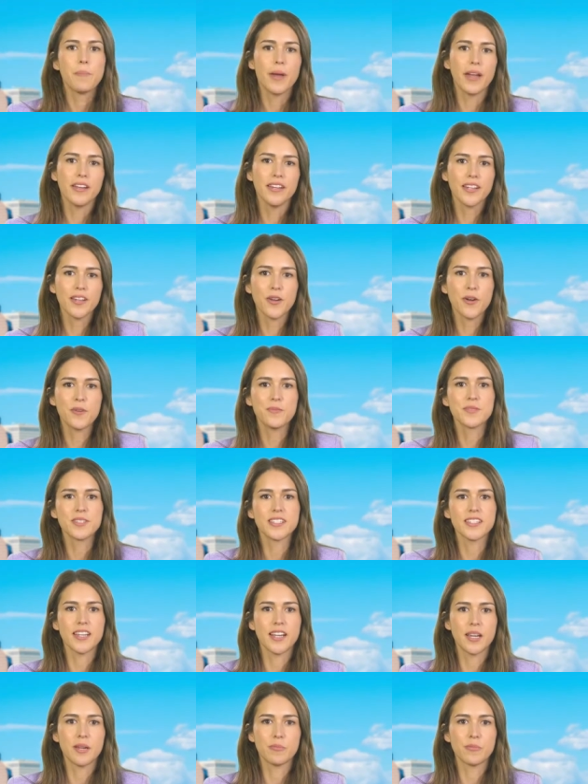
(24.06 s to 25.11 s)
Pending homes
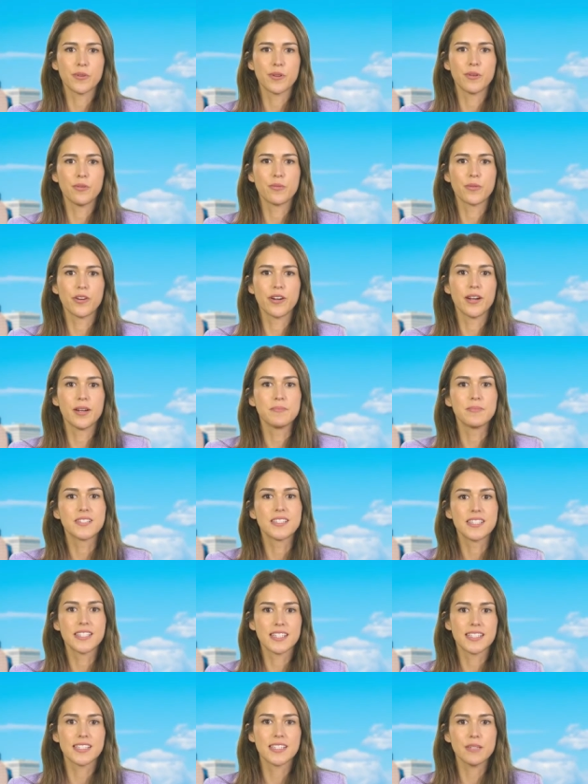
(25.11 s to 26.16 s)
in April were up
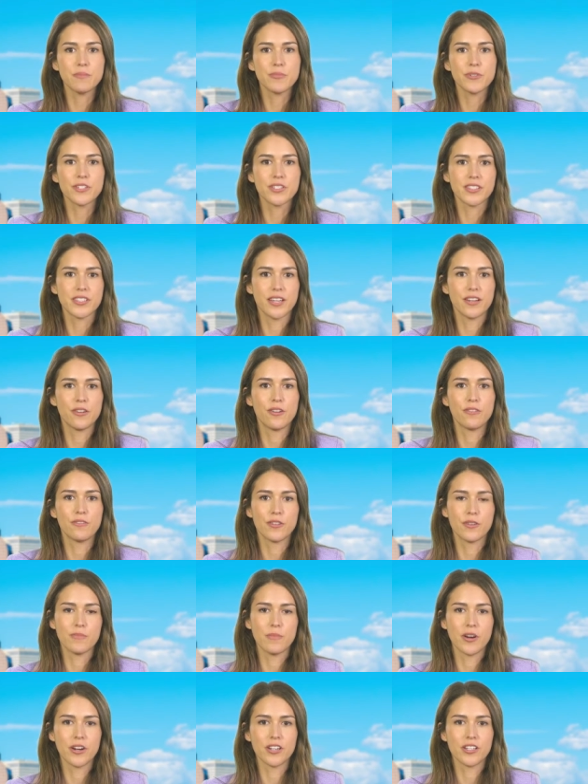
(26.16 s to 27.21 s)
16%
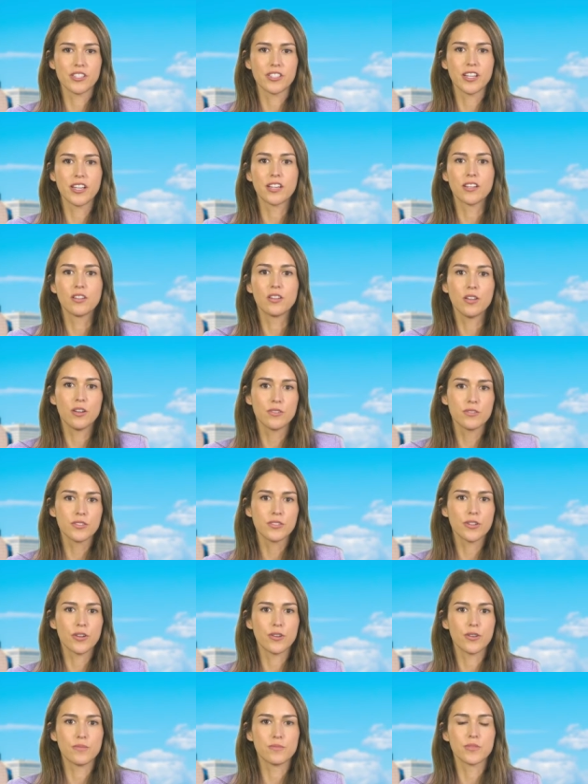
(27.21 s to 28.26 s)
over March, and closed
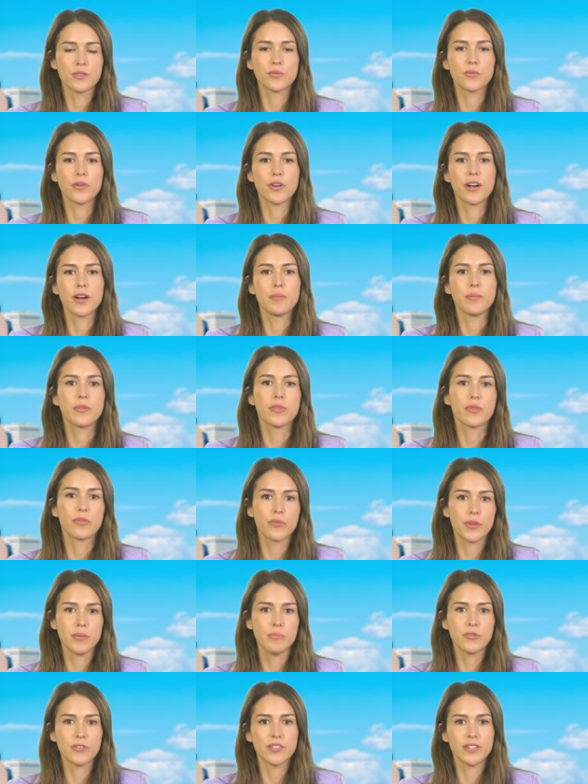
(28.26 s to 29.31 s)
homes were up
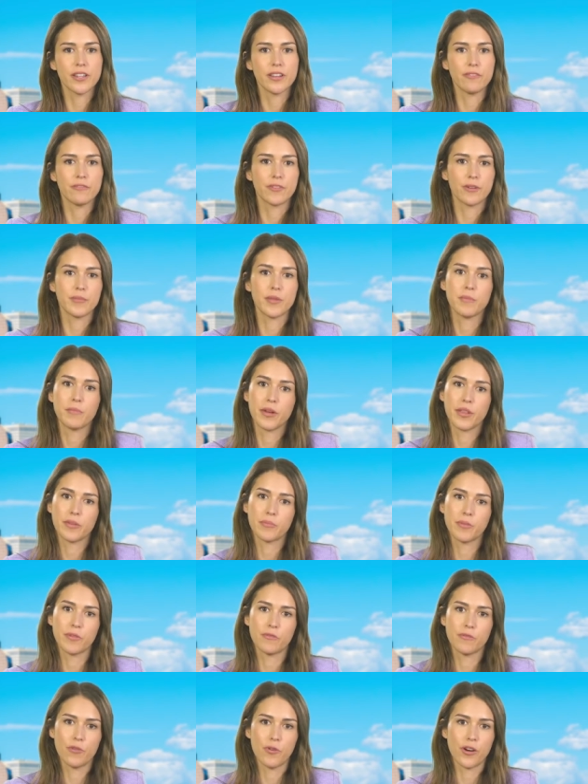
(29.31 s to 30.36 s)
3% from the month
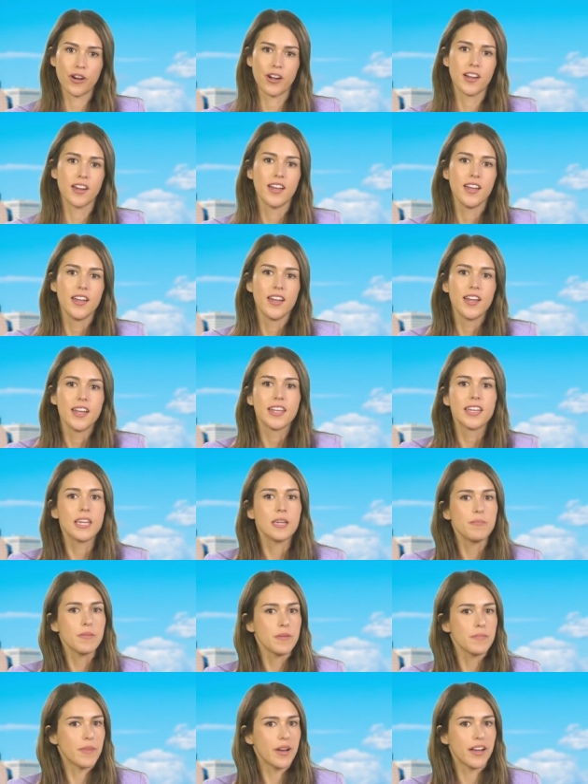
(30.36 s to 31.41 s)
before.
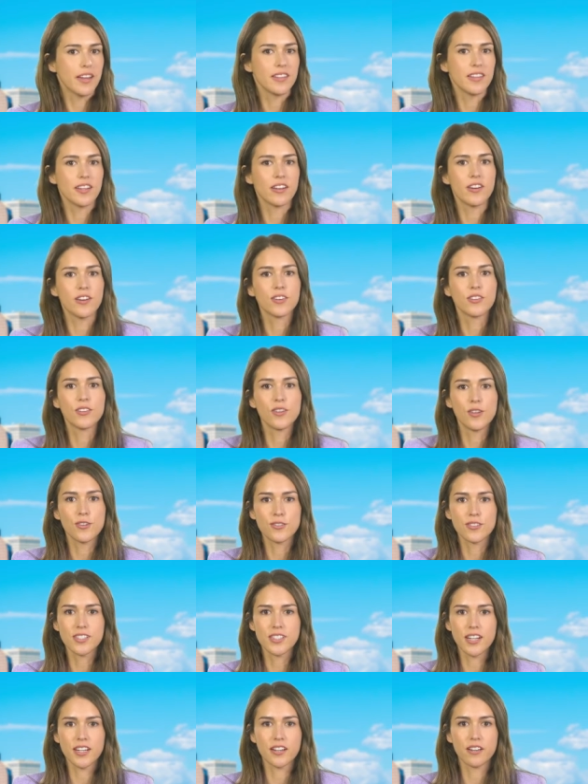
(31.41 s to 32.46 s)
Keep in mind that our
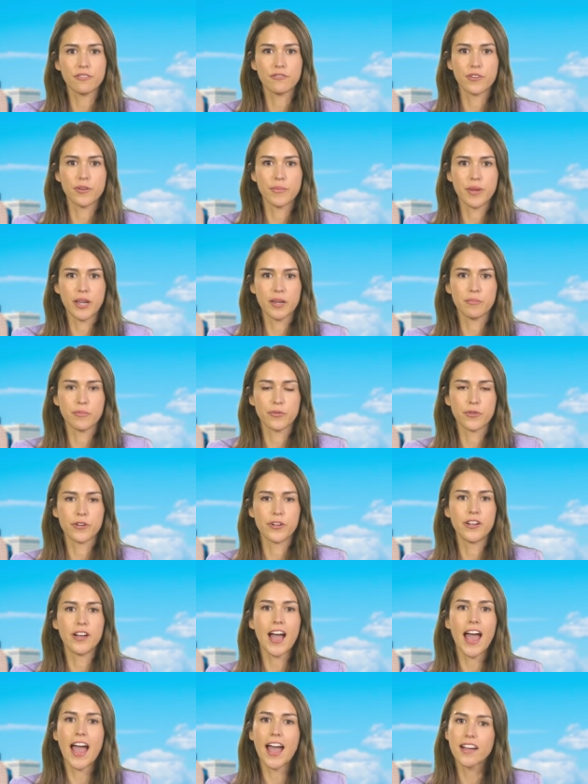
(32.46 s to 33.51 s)
closed data from
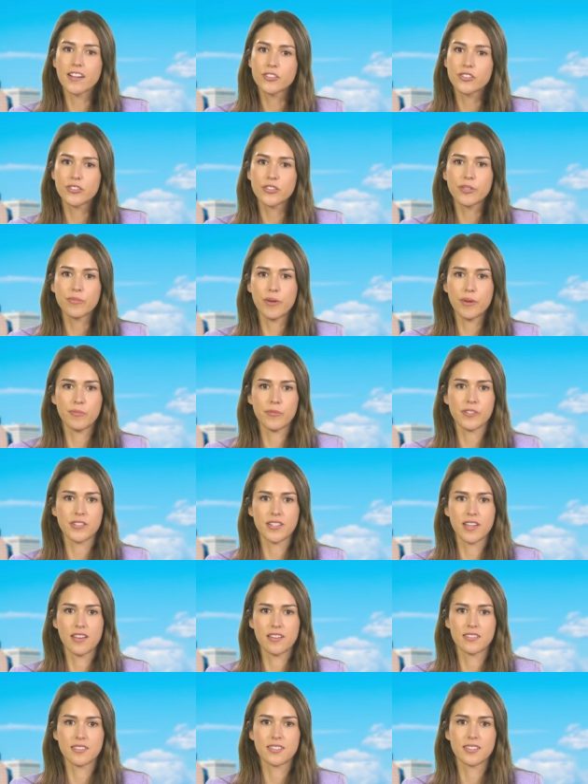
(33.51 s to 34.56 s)
April actually
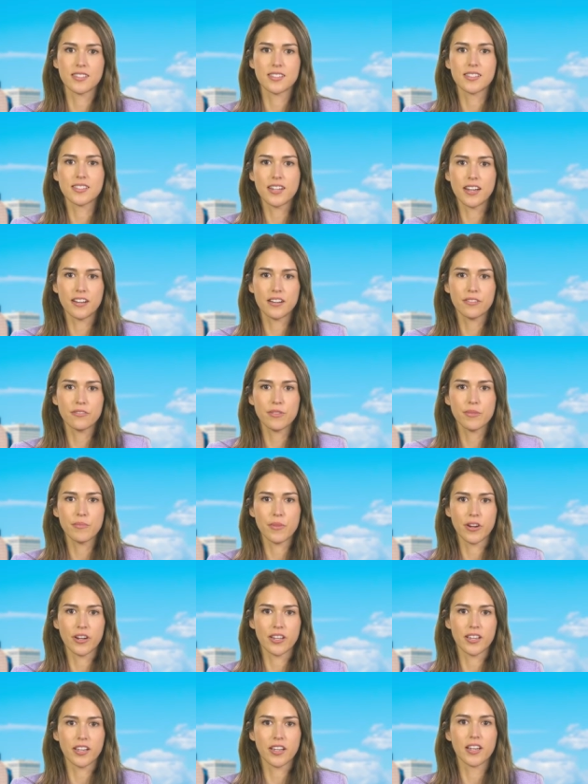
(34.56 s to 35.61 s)
represents the state of the
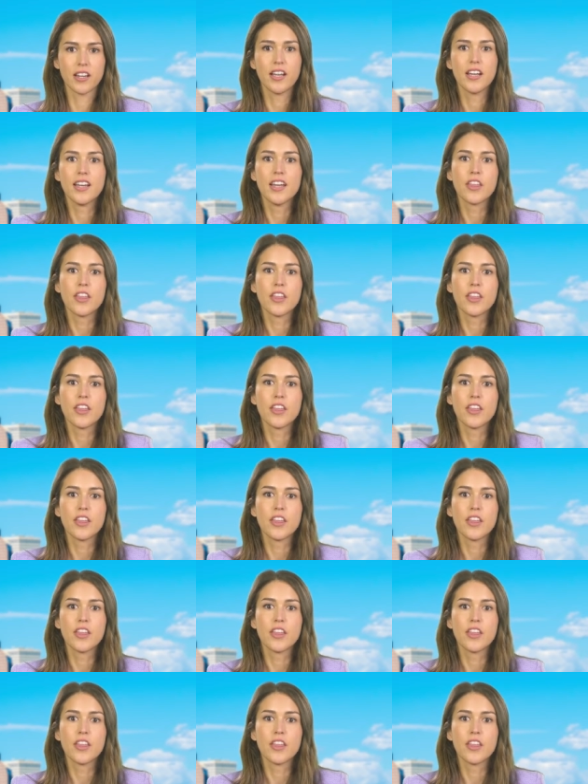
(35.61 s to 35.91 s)
market